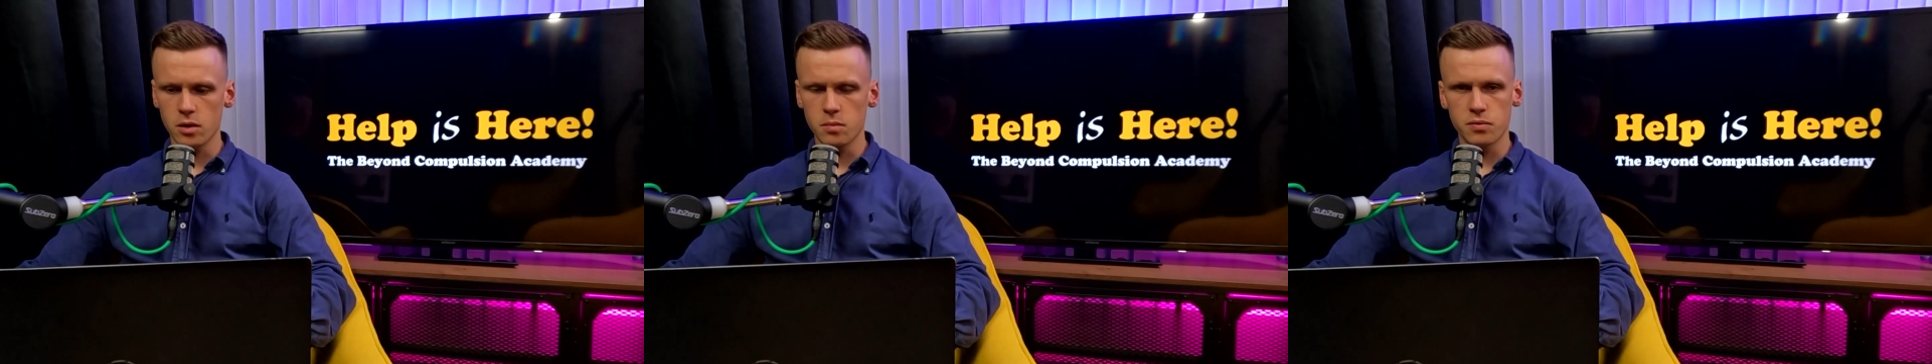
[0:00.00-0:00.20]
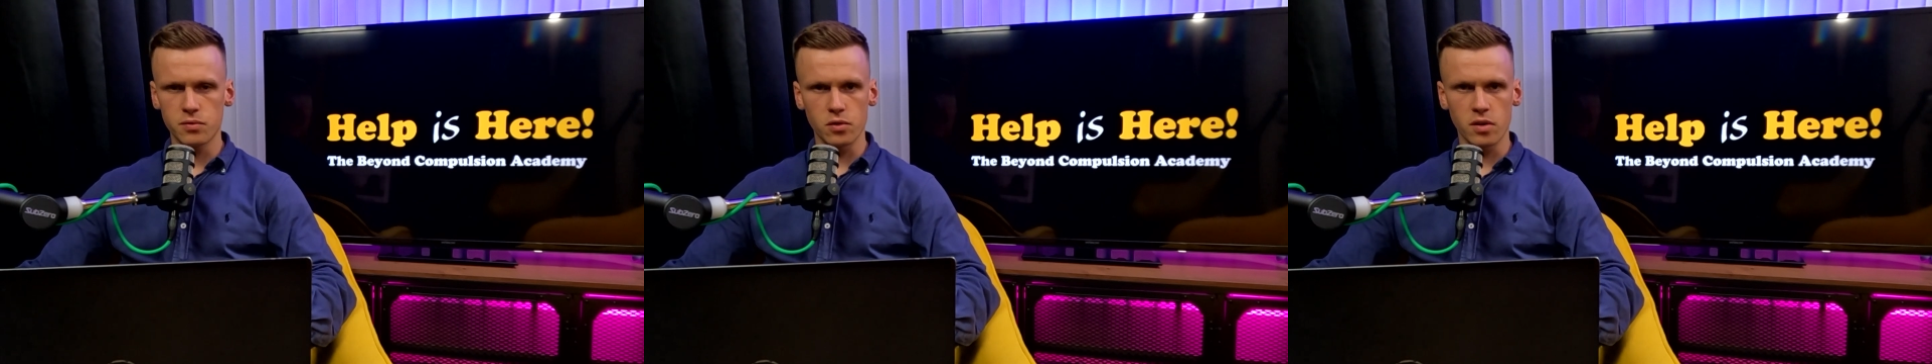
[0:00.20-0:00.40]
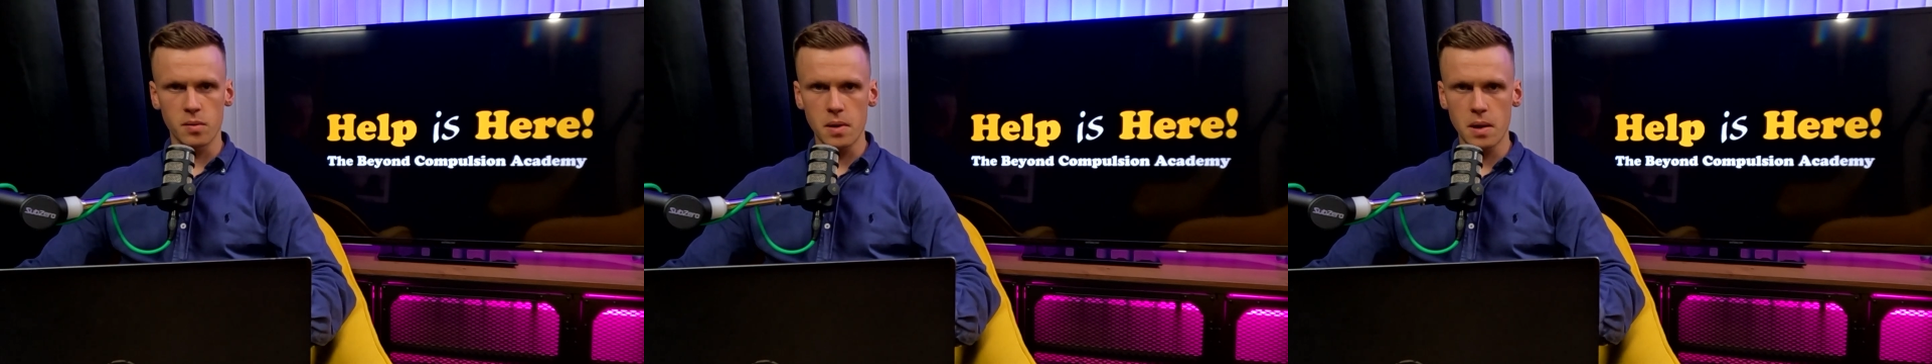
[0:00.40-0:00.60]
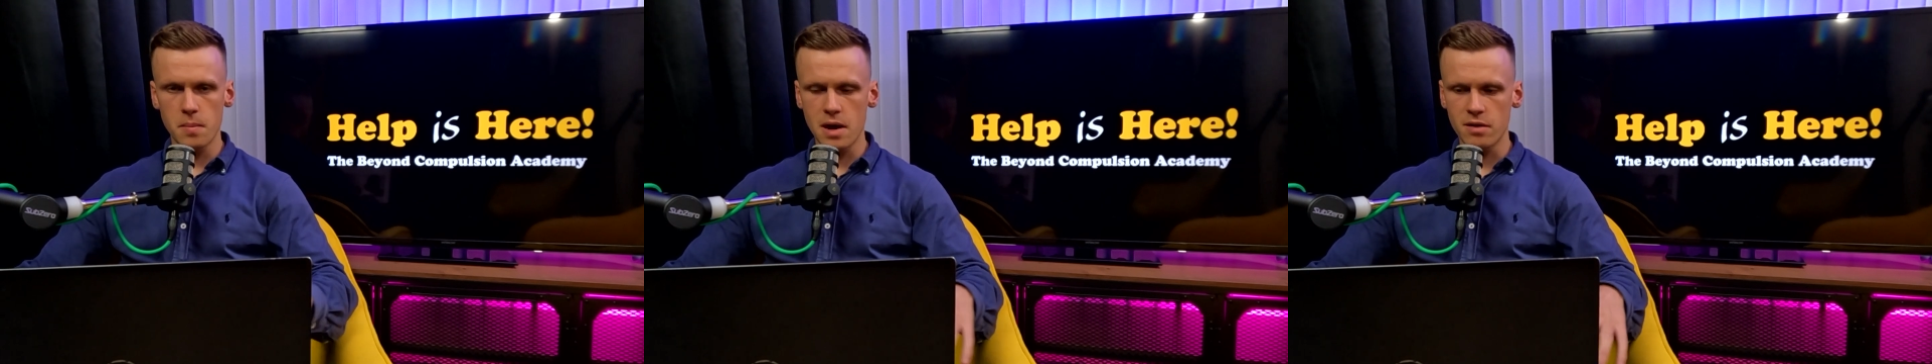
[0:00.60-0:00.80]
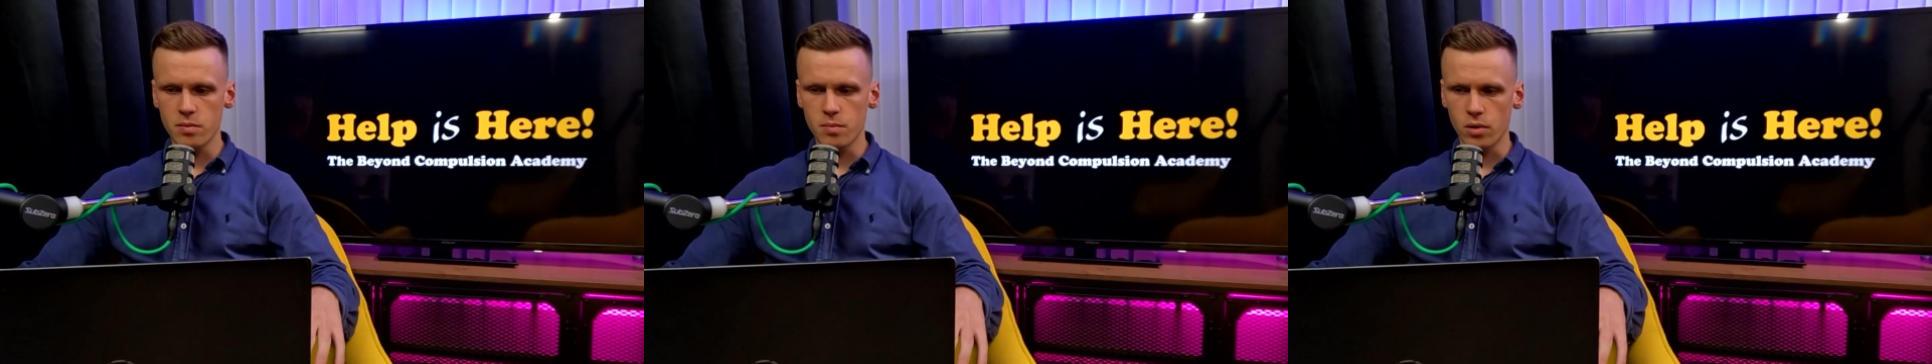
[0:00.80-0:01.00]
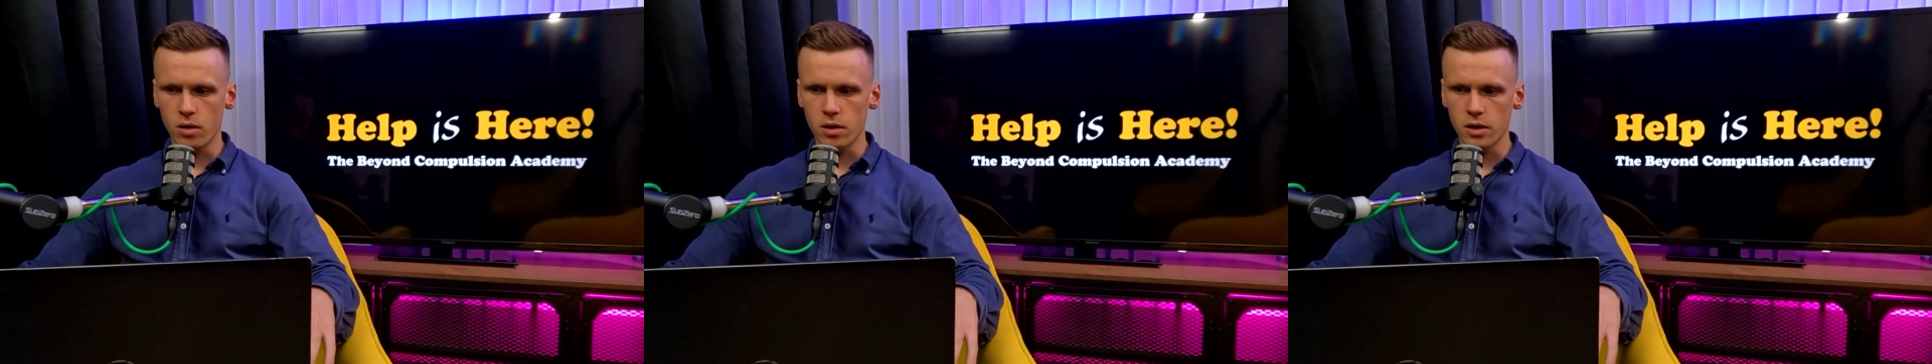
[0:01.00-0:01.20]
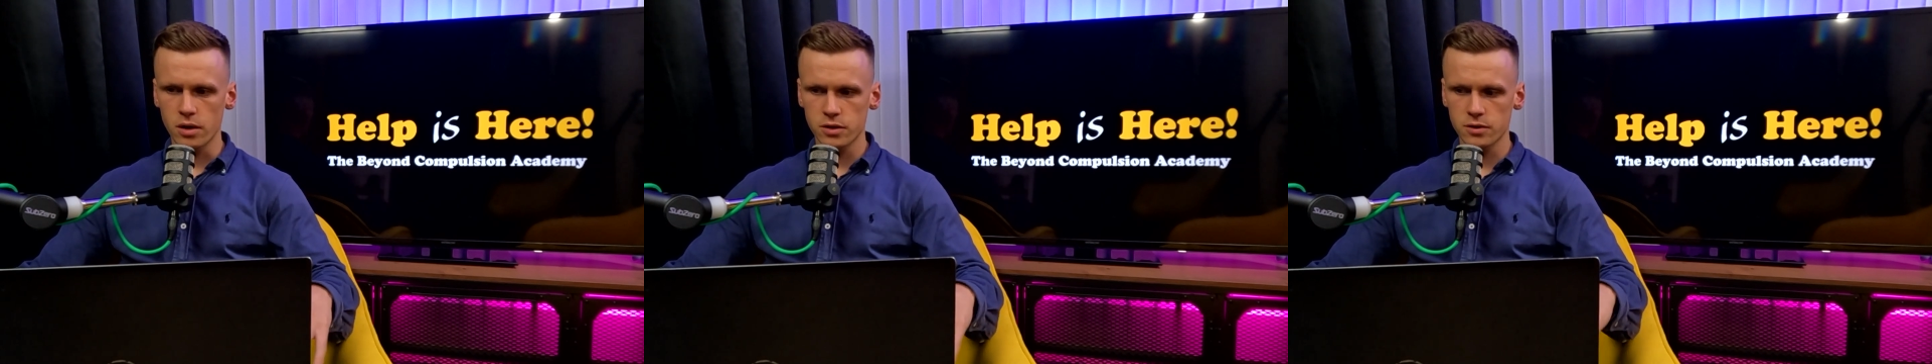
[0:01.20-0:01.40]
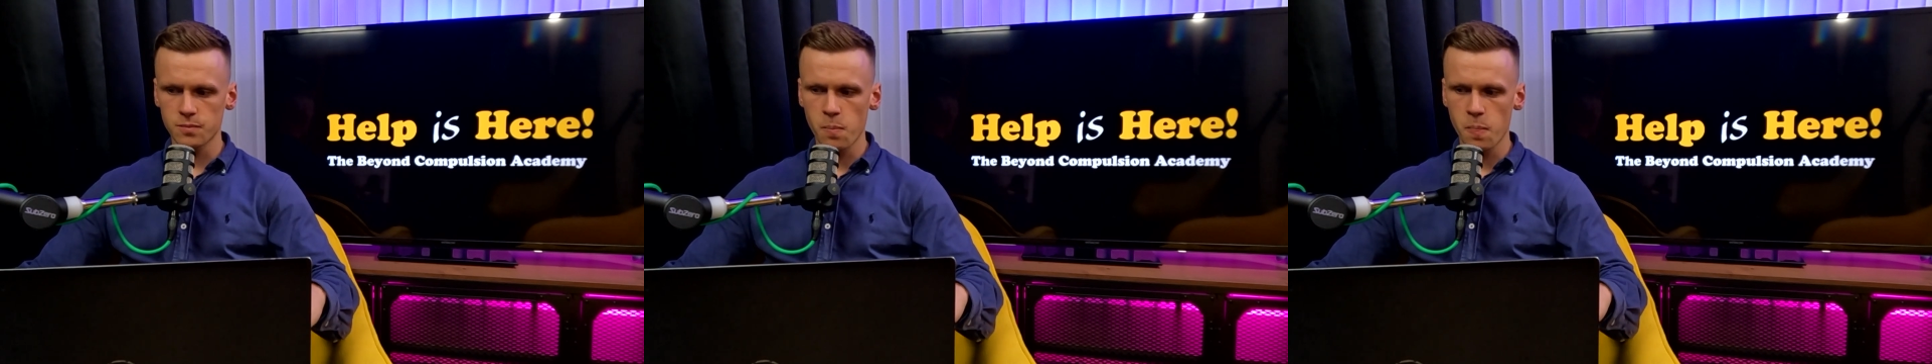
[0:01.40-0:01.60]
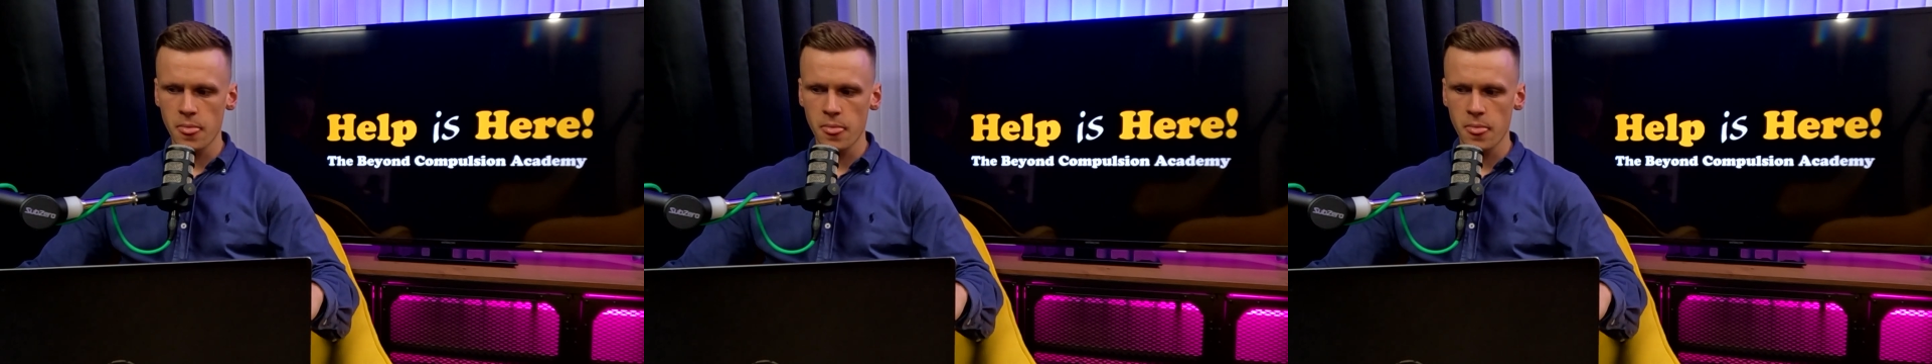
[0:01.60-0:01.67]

before I met Mary Paulus.